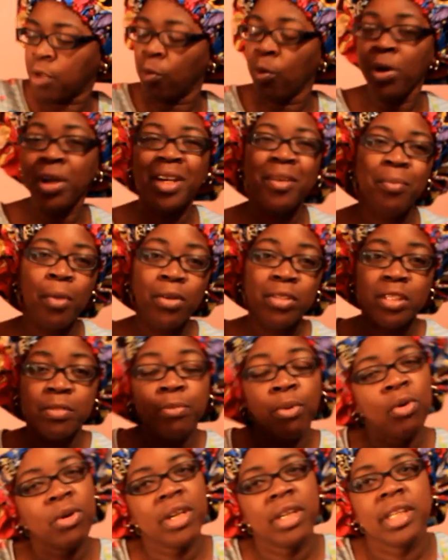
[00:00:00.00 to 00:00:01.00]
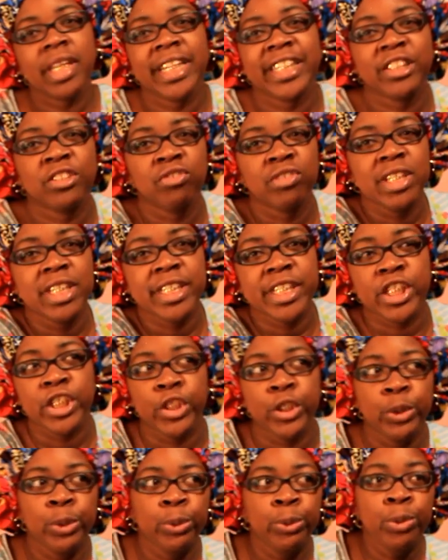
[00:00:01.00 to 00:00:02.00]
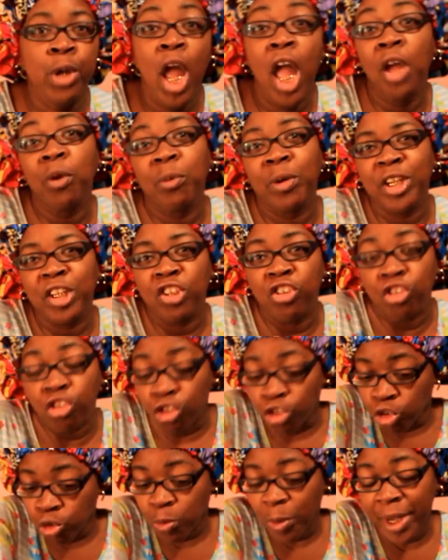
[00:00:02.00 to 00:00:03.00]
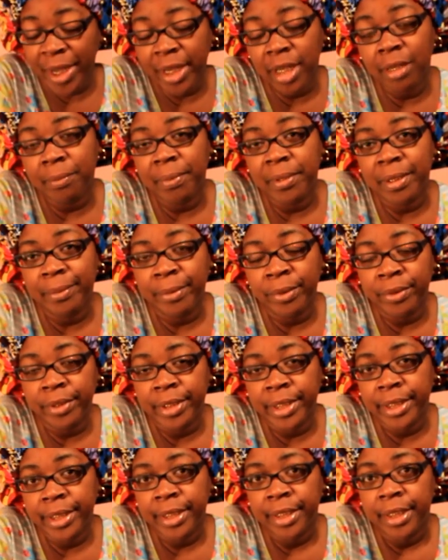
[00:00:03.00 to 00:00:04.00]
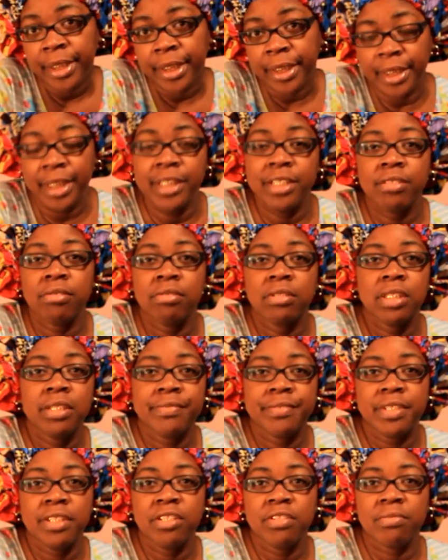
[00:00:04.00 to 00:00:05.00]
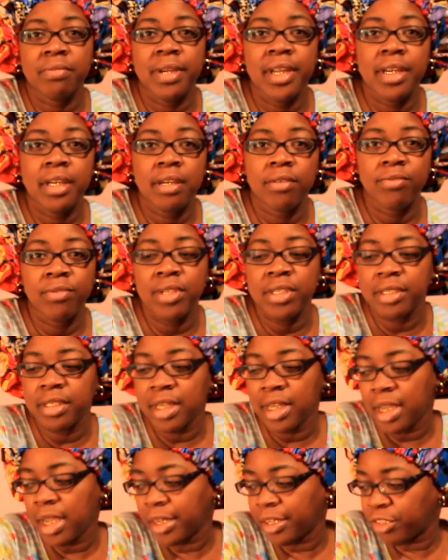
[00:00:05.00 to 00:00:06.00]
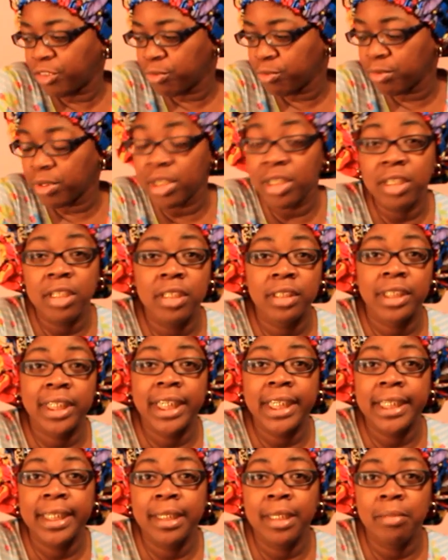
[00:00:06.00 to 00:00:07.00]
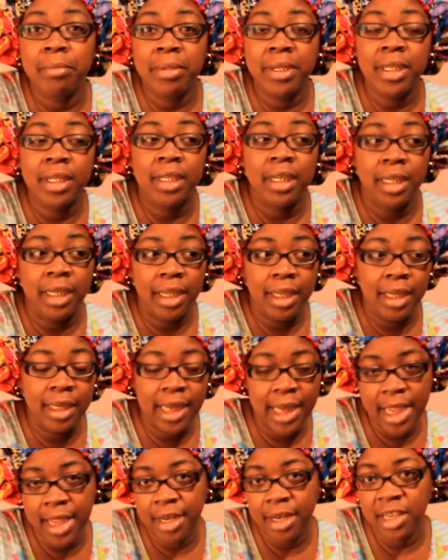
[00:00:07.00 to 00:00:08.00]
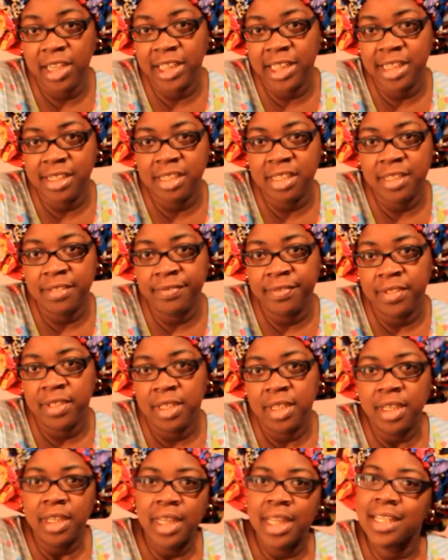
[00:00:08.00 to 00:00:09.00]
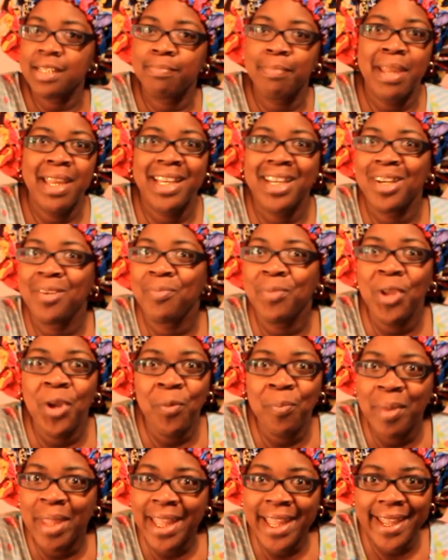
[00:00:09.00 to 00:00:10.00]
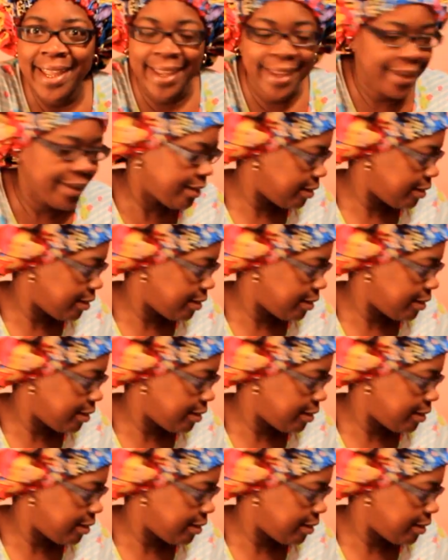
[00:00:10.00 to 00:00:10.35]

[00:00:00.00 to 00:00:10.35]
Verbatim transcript: one of the most important things you need to do when you wake up in the morning, get yourself situated and whatnot, and you done getting in the bed, laying down, all that stuff, is make up your bed.